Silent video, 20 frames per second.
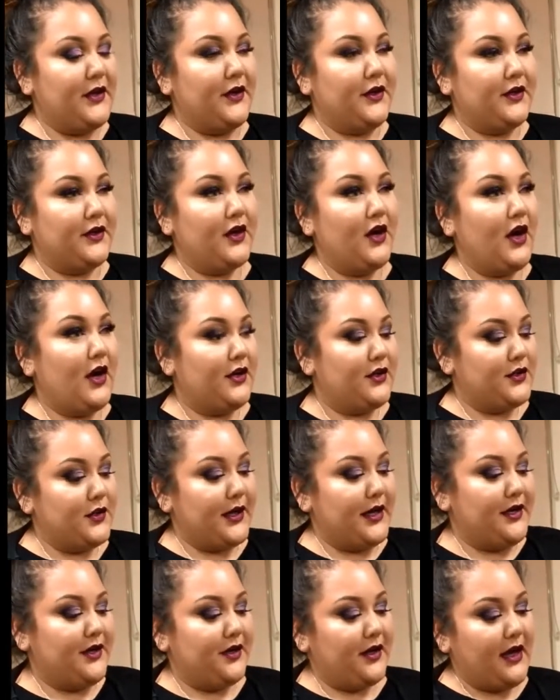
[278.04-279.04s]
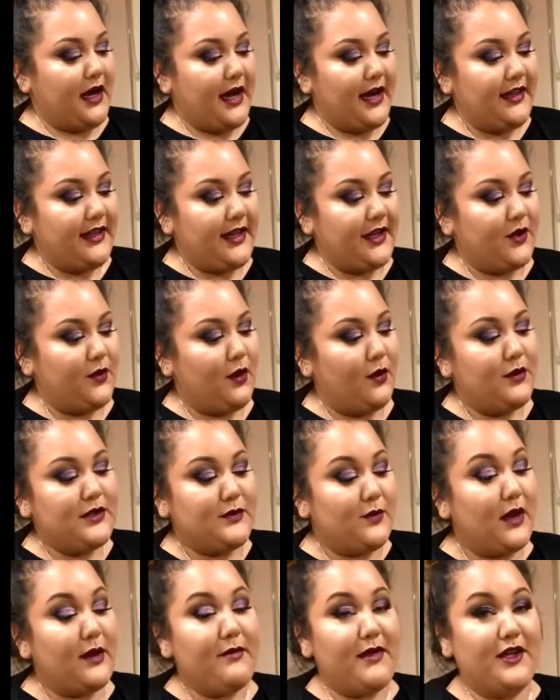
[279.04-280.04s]
your contour and your highlight, you always
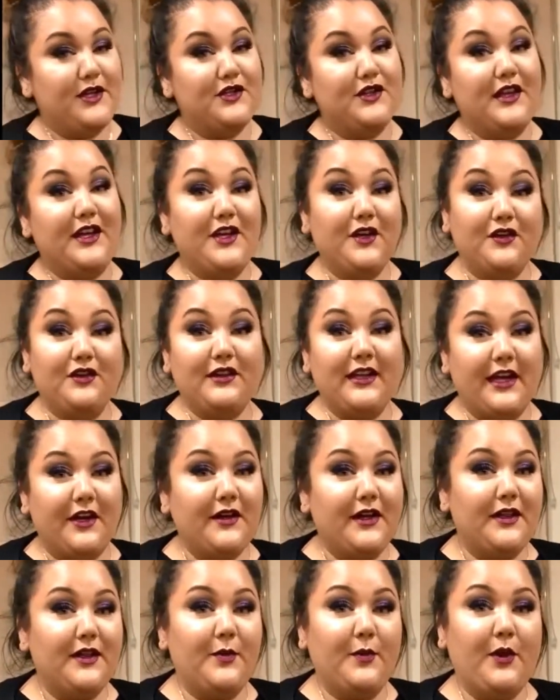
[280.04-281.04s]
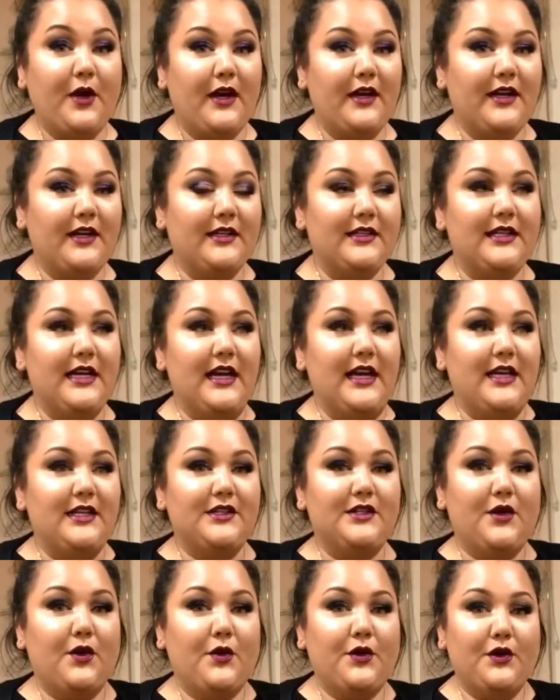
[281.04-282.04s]
want to make sure that you're layering the product.
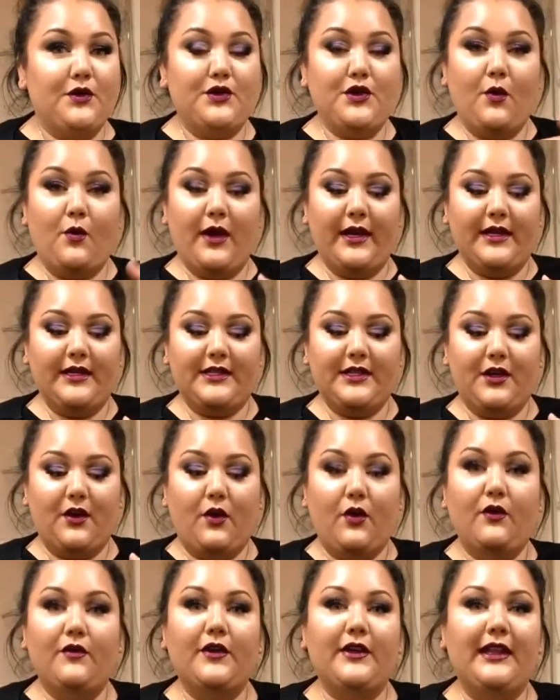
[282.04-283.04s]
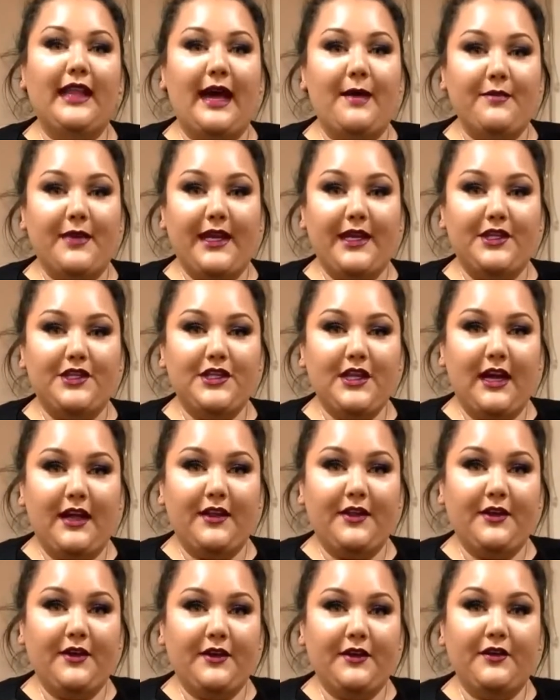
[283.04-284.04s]
So you don't want it to overlap each
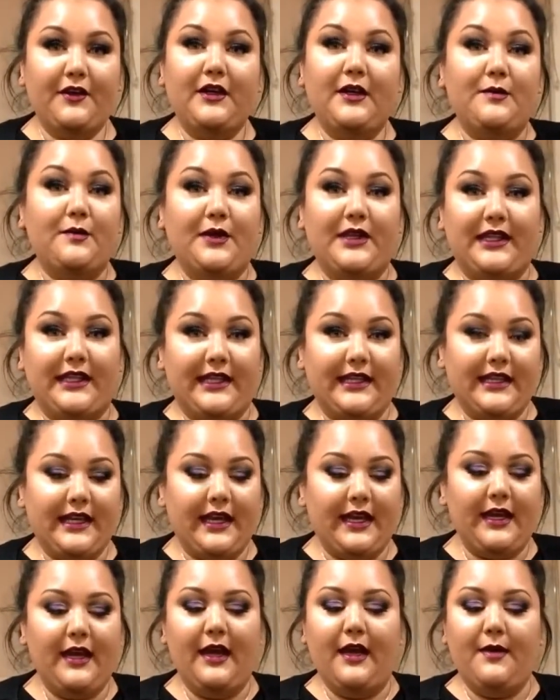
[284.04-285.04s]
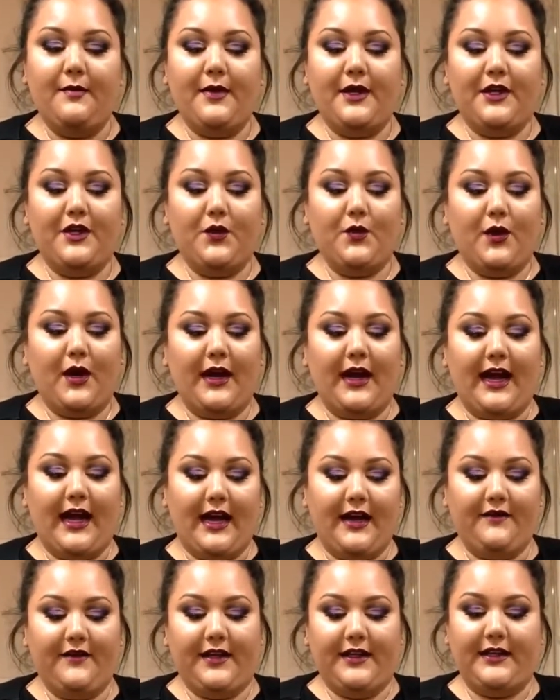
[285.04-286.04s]
other completely, but you want to
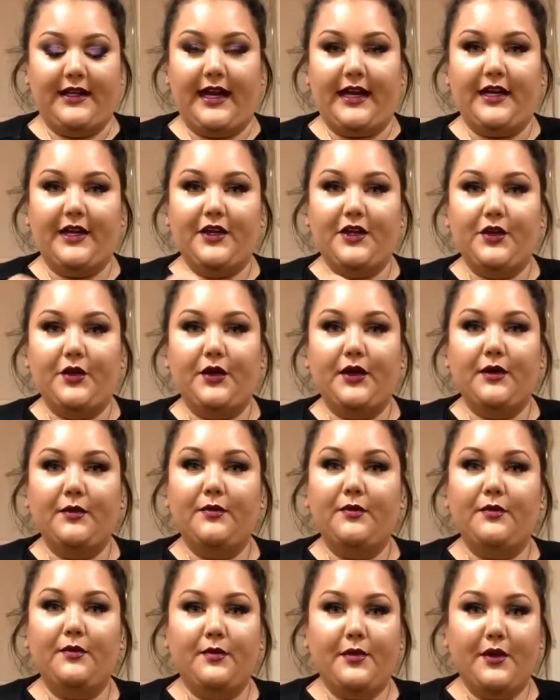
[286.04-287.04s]
have it like your